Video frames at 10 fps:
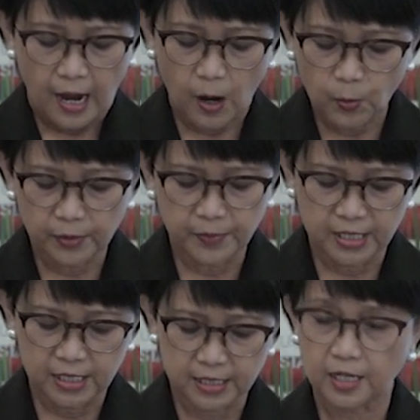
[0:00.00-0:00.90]
our
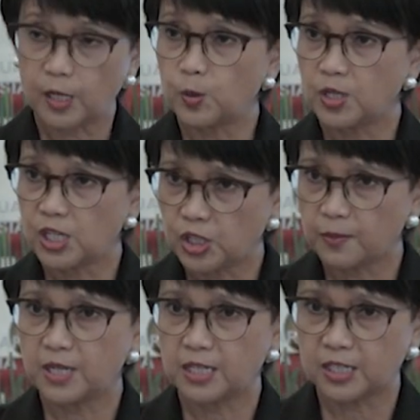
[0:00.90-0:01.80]
minister,
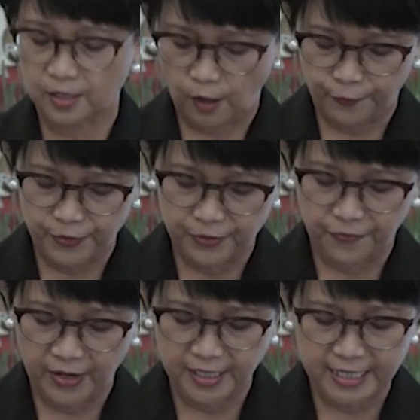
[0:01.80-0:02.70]
Indonesian Minister of
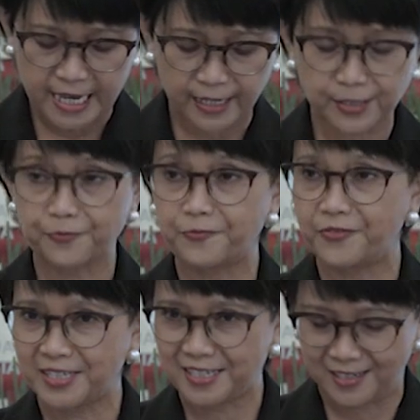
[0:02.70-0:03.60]
Defense, has
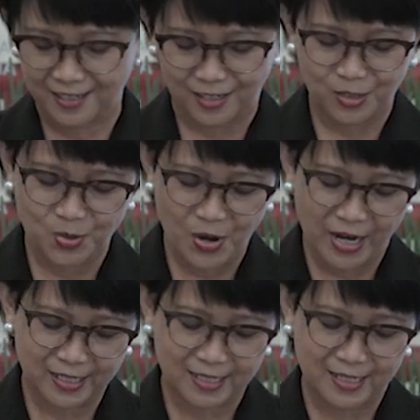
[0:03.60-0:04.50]
visited the
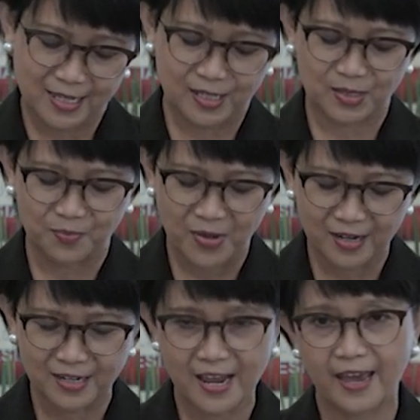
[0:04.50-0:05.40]
U.S. this
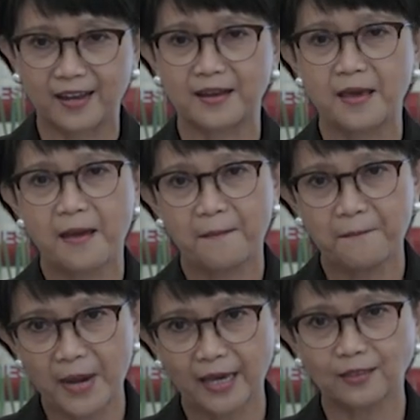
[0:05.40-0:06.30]
month and
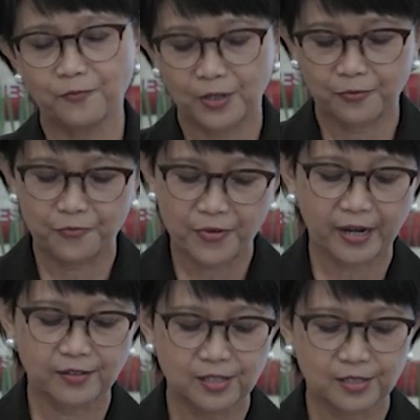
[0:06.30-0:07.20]
met with
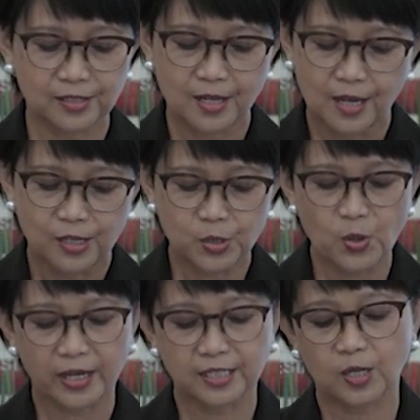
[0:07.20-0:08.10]
various
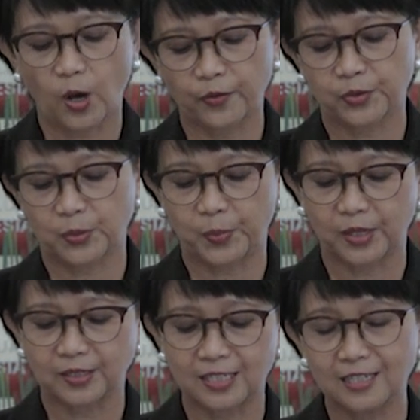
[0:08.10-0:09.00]
U.S.
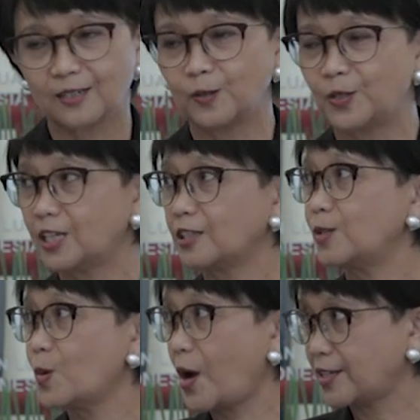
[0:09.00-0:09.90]
counterparts, including the
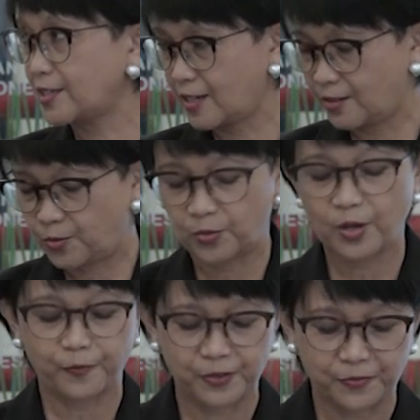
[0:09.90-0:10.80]
U.S. Secretary
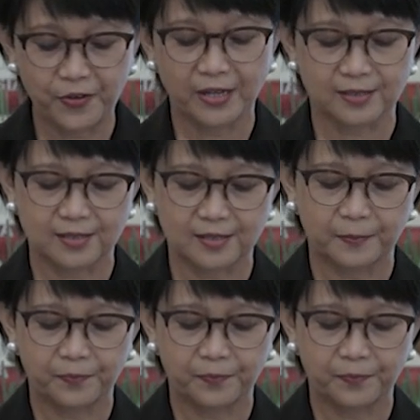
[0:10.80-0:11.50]
of Defense.